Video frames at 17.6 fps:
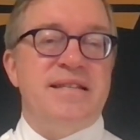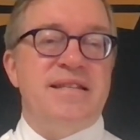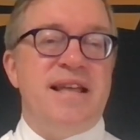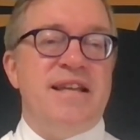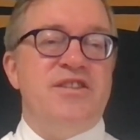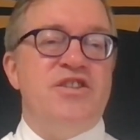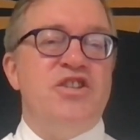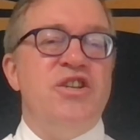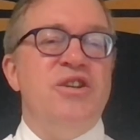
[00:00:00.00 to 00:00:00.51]

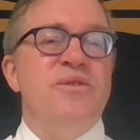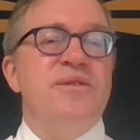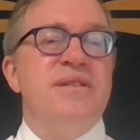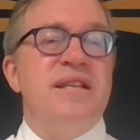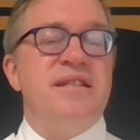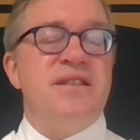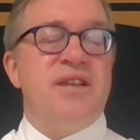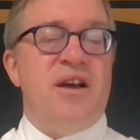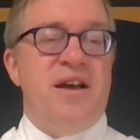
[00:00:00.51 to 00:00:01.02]
that cheers
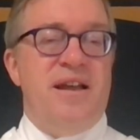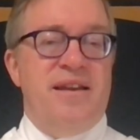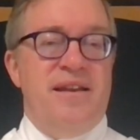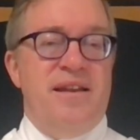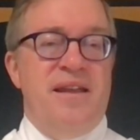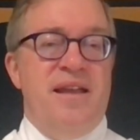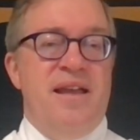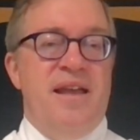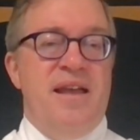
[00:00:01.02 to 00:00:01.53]
us on
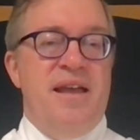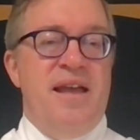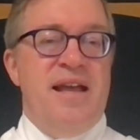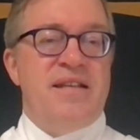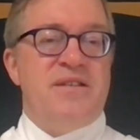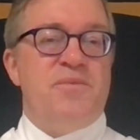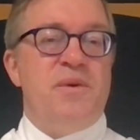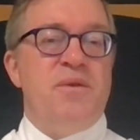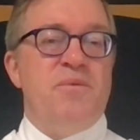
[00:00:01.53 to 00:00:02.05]

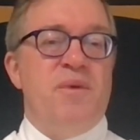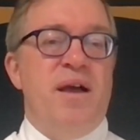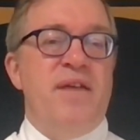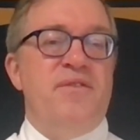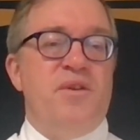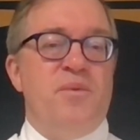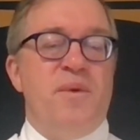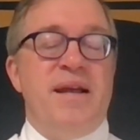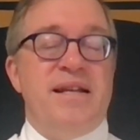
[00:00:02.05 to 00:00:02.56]
as we run
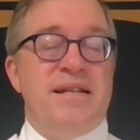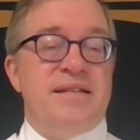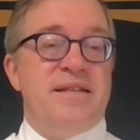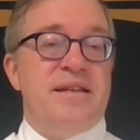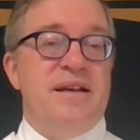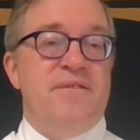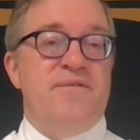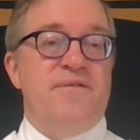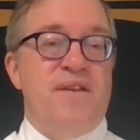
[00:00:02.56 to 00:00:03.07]
the race
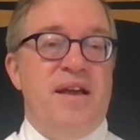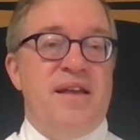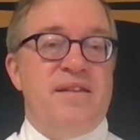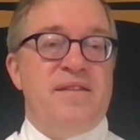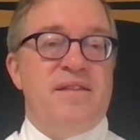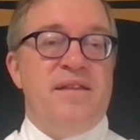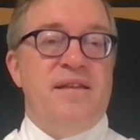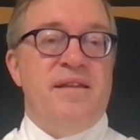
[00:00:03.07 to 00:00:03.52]
of faith.